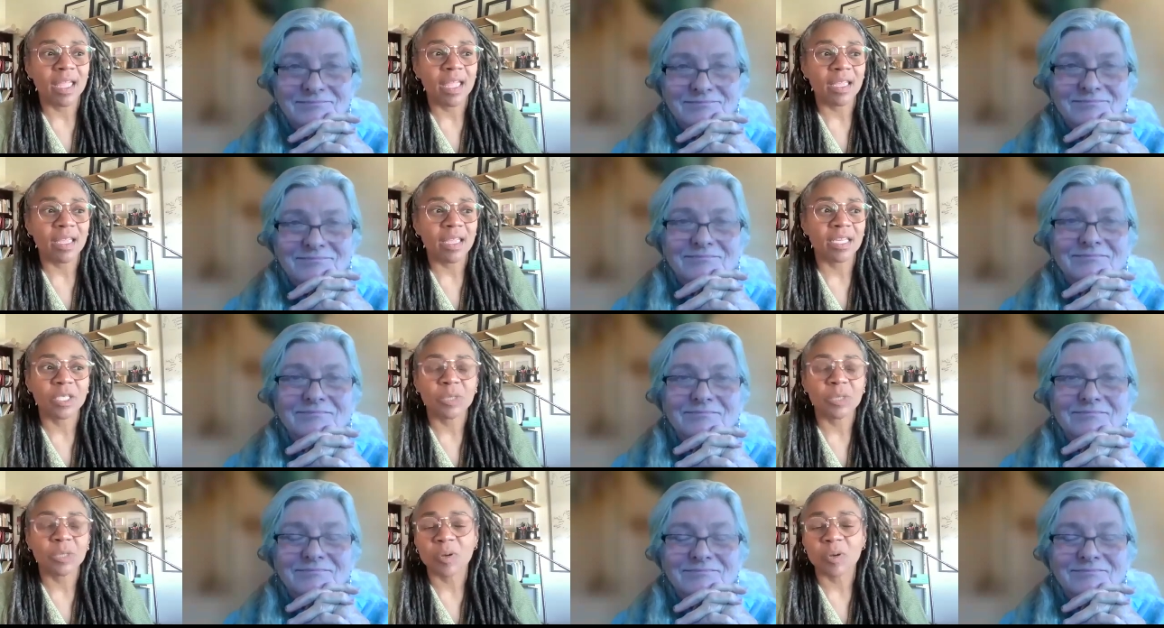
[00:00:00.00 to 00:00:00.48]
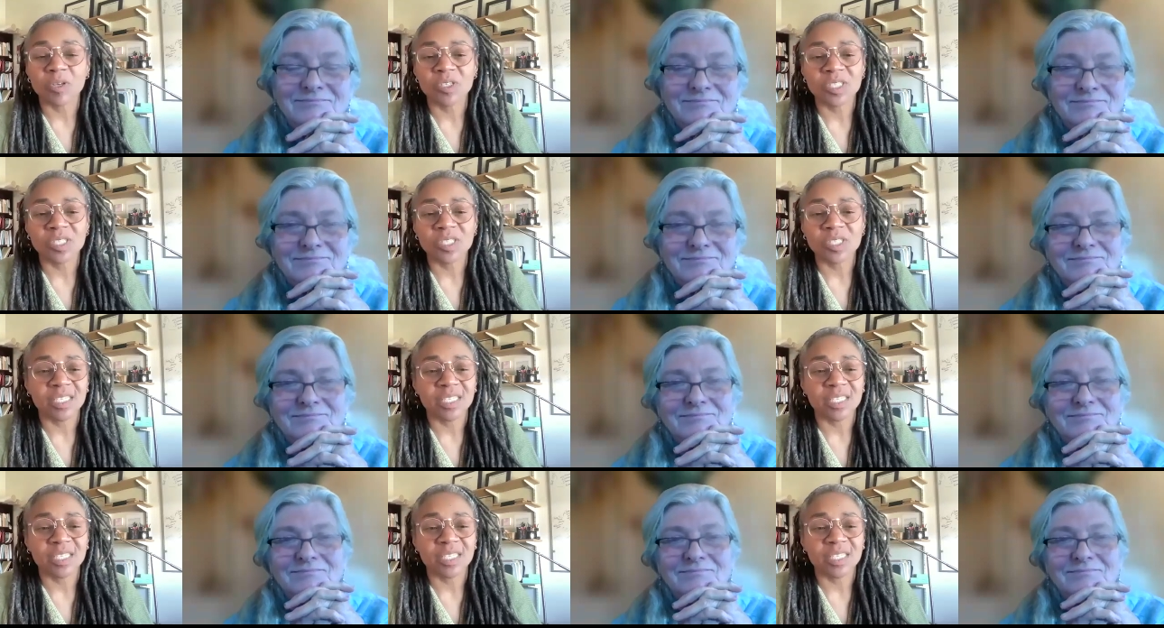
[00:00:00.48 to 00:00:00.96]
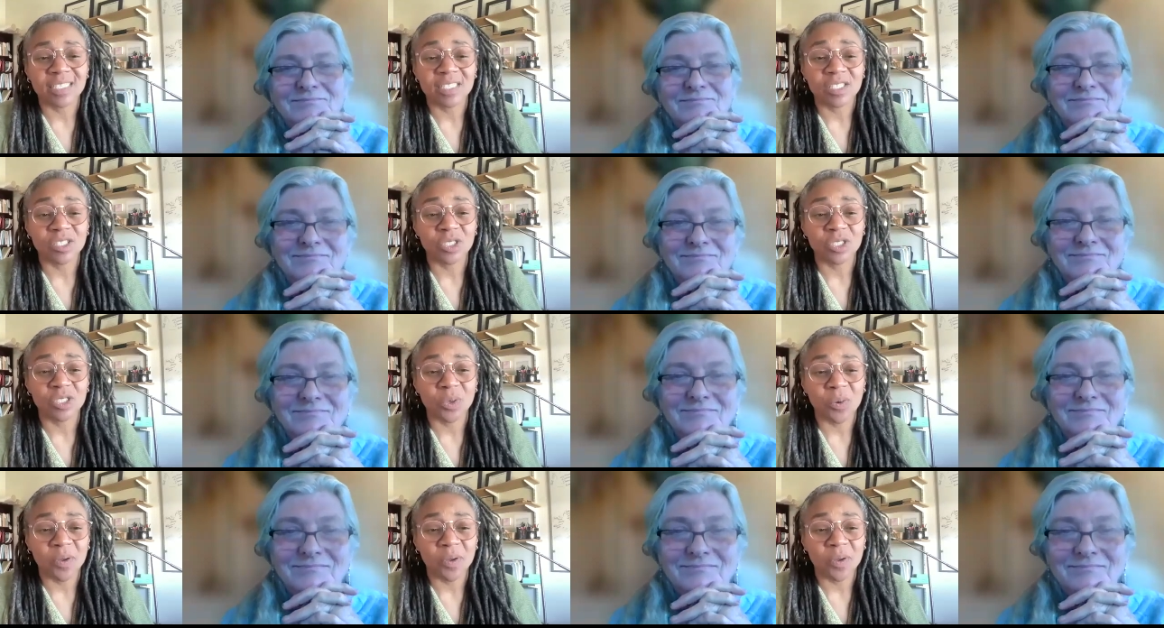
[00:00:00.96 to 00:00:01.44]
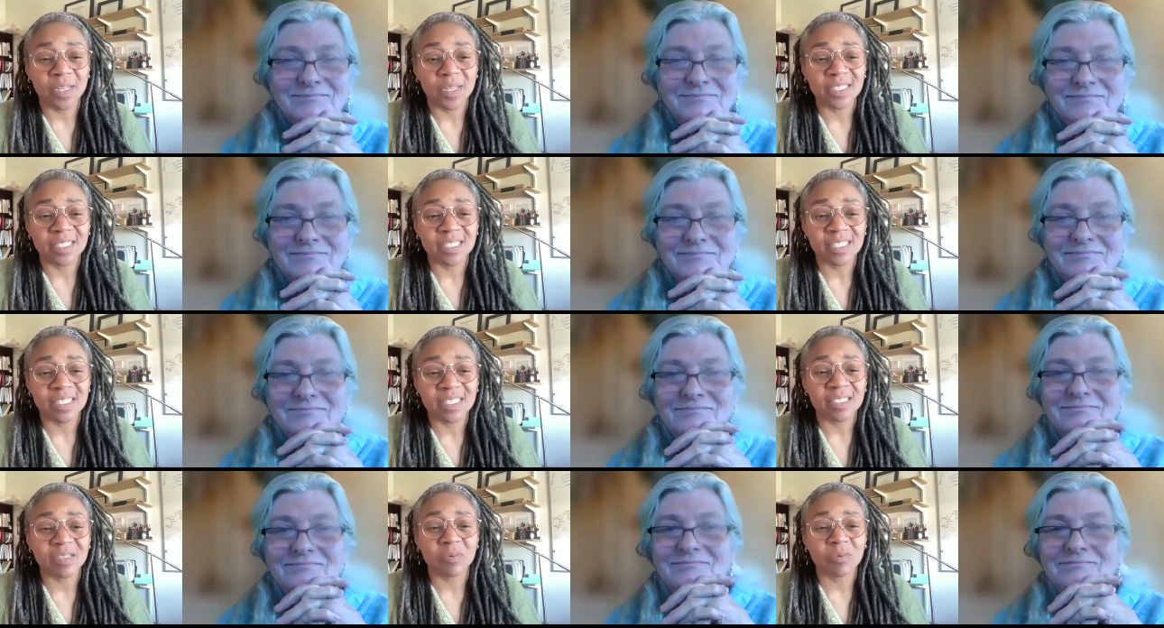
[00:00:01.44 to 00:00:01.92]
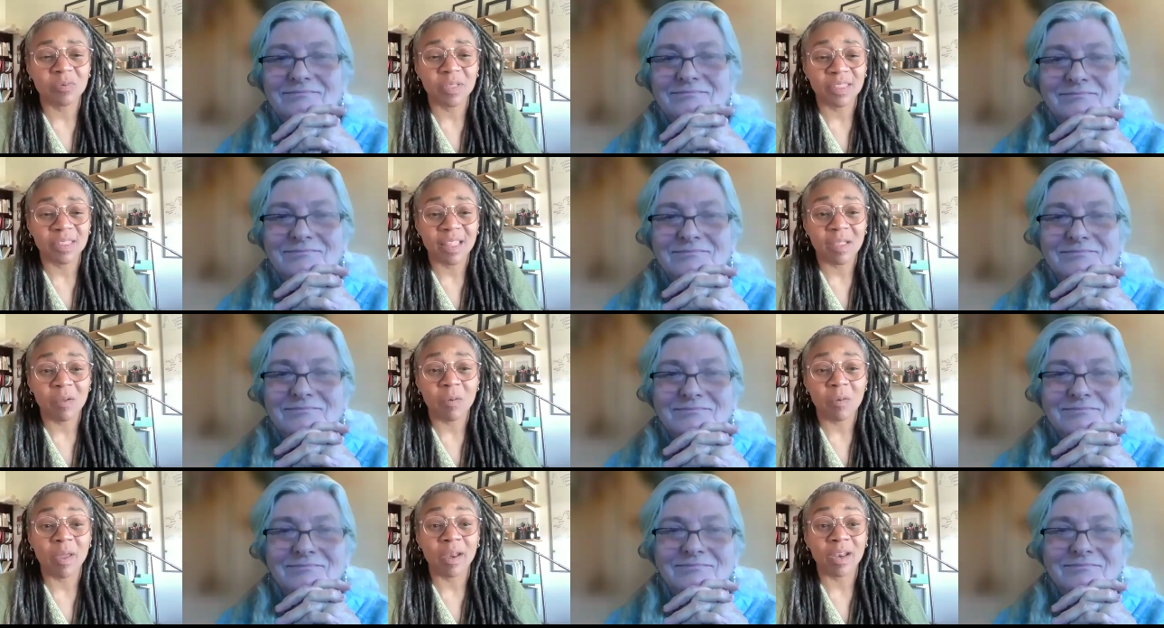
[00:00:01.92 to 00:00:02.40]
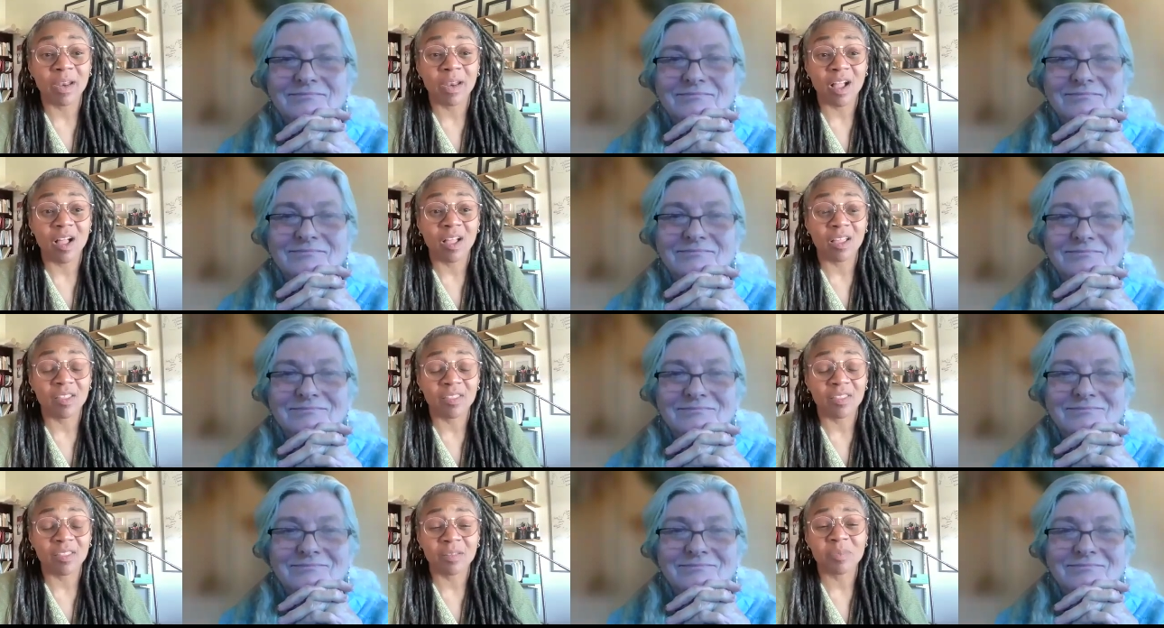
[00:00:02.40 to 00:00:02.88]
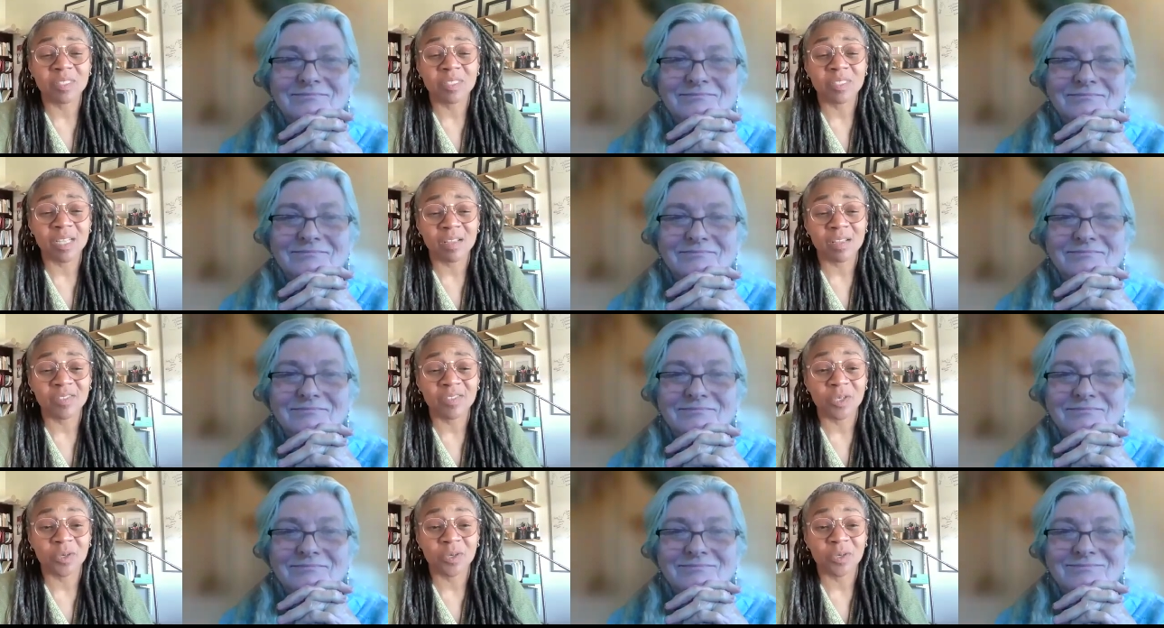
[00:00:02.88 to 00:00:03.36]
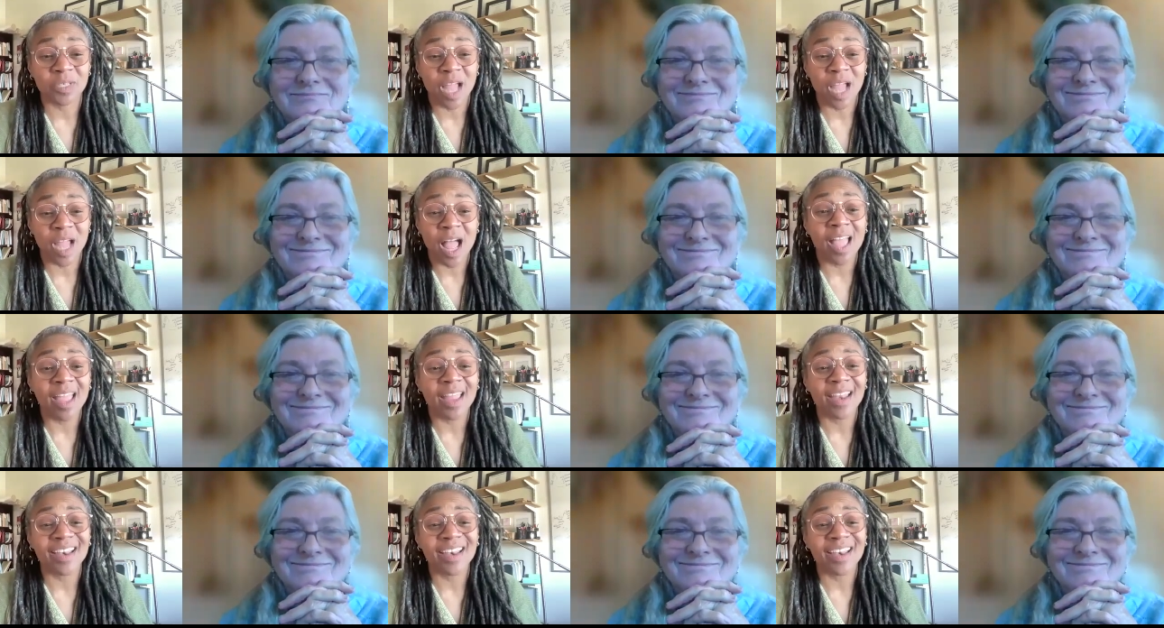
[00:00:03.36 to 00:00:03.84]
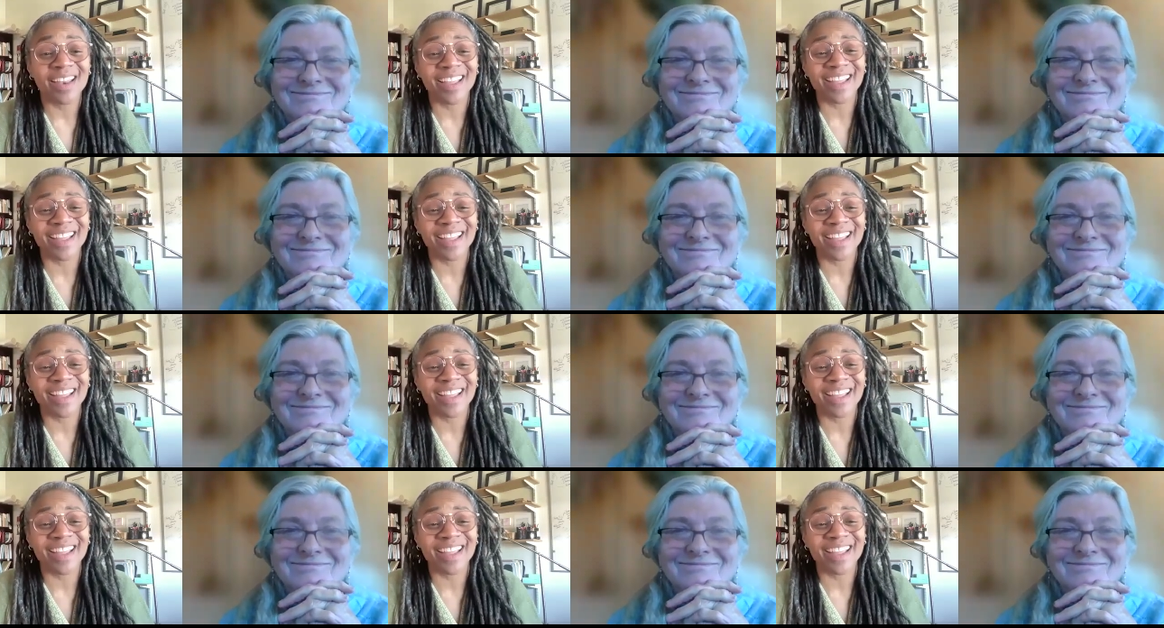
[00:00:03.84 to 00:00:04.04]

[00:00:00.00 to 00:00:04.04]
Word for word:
Speaker 1: each person has a choice as to what they want to call themselves or not